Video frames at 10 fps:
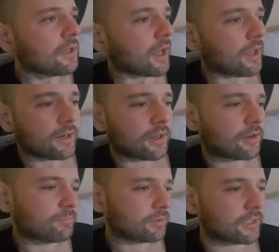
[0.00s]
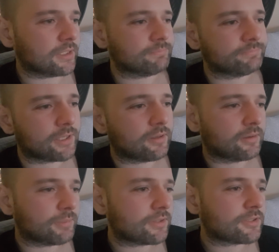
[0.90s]
And I complain a
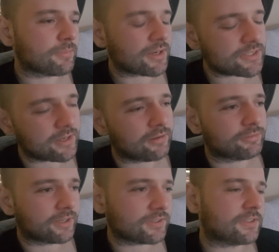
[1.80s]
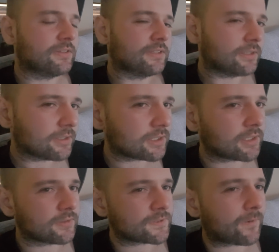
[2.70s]
little bit to myself, and I sit there and I
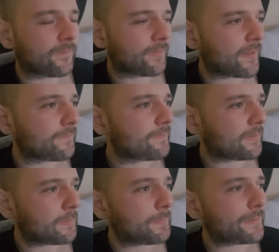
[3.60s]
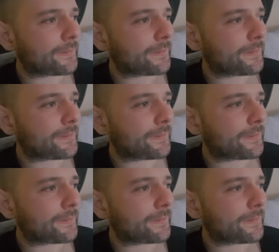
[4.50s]
kind of suck on that a little bit.